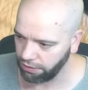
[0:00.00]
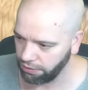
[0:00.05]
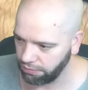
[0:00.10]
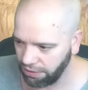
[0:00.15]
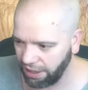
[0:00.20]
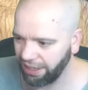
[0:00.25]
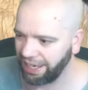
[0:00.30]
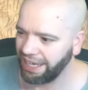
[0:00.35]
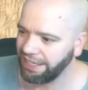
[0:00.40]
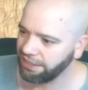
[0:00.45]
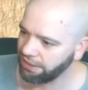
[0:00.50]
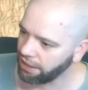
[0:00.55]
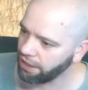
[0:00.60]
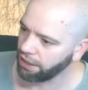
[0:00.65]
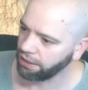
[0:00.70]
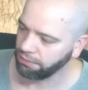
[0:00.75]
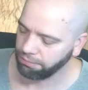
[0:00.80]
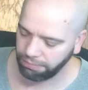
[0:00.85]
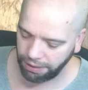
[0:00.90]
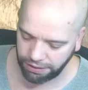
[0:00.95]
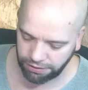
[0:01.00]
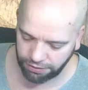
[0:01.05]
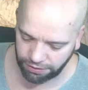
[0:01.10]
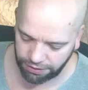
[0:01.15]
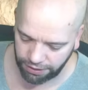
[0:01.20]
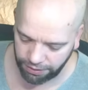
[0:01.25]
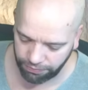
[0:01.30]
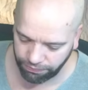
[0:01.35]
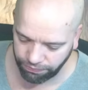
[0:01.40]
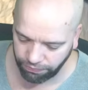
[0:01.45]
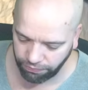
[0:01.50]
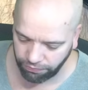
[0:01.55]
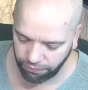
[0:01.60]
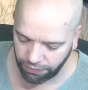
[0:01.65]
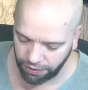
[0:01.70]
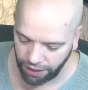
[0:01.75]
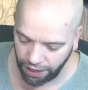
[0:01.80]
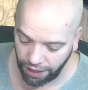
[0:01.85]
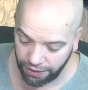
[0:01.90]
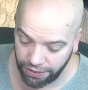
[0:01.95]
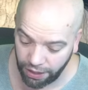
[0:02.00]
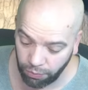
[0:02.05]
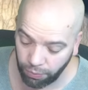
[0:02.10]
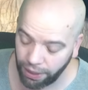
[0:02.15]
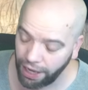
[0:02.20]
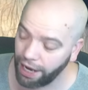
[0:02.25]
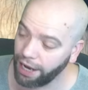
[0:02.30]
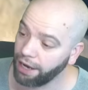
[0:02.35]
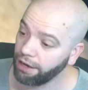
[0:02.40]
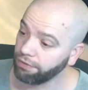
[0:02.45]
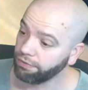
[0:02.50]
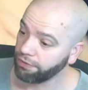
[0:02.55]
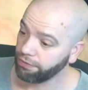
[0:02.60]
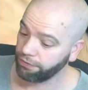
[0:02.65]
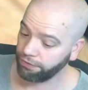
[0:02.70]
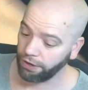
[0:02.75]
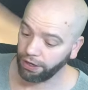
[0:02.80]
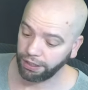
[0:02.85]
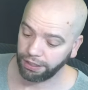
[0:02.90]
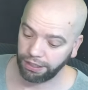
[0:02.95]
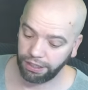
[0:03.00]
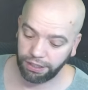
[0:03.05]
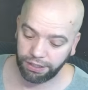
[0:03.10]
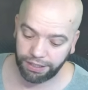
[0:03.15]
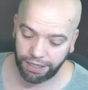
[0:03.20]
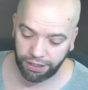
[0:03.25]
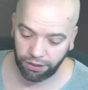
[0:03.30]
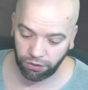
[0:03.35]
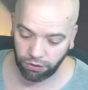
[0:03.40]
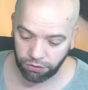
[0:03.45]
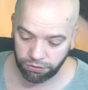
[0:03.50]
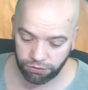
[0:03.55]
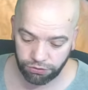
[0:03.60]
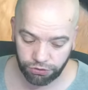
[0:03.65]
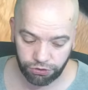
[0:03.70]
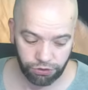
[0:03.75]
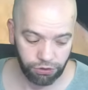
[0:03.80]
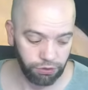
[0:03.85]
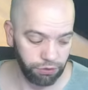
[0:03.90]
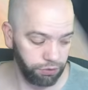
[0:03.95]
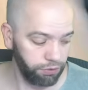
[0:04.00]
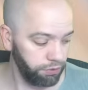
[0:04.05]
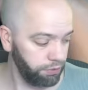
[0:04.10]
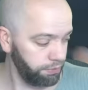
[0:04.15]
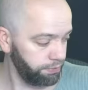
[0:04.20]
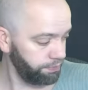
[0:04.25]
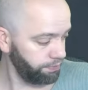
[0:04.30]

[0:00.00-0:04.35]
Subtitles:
a laser line, basically. And then we have finally getting on to,